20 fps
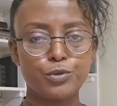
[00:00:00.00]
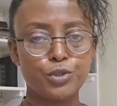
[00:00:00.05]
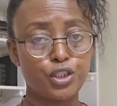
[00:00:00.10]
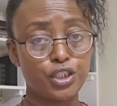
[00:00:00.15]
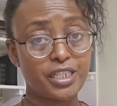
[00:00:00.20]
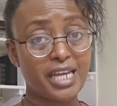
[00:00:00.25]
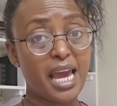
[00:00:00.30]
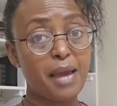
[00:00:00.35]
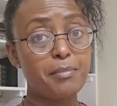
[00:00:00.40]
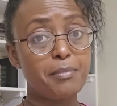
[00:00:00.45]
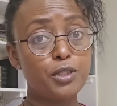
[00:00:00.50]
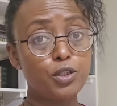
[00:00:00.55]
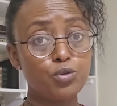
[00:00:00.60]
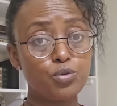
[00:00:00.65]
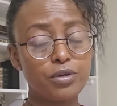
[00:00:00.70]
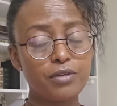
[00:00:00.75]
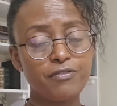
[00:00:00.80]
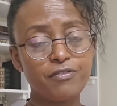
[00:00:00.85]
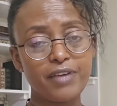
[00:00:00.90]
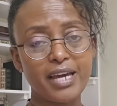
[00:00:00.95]
which came
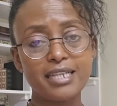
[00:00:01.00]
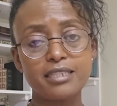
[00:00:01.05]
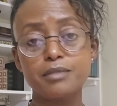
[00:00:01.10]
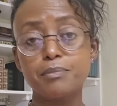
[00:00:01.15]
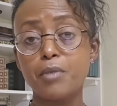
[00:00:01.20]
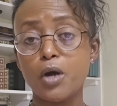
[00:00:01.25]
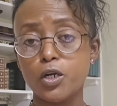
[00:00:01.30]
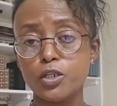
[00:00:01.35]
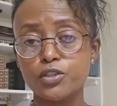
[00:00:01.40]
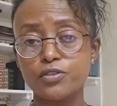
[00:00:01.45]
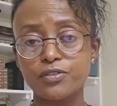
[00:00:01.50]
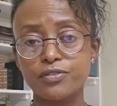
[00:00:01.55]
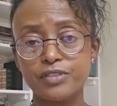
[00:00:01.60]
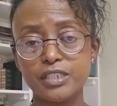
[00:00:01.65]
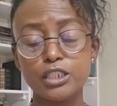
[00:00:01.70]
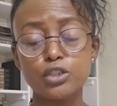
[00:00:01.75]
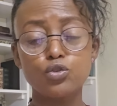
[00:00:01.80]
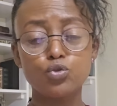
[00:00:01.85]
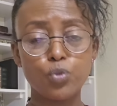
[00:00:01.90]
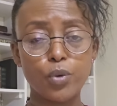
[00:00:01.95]
into effect March
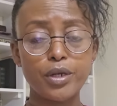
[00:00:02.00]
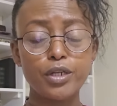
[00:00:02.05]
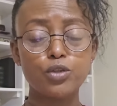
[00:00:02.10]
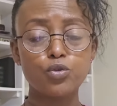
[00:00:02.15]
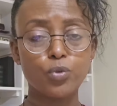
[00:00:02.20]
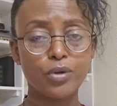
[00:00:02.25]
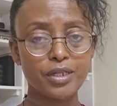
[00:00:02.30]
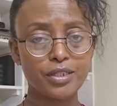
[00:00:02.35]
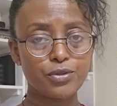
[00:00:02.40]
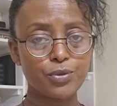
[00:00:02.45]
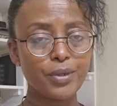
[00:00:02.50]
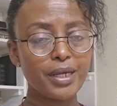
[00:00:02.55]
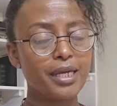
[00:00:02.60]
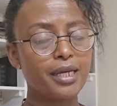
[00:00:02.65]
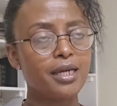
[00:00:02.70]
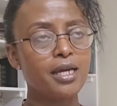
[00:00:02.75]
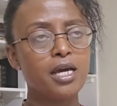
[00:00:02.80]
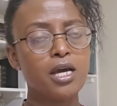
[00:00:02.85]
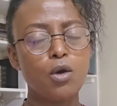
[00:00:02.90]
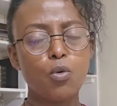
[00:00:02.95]
15,
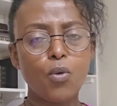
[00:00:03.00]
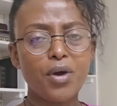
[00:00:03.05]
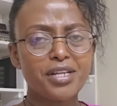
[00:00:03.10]
2023?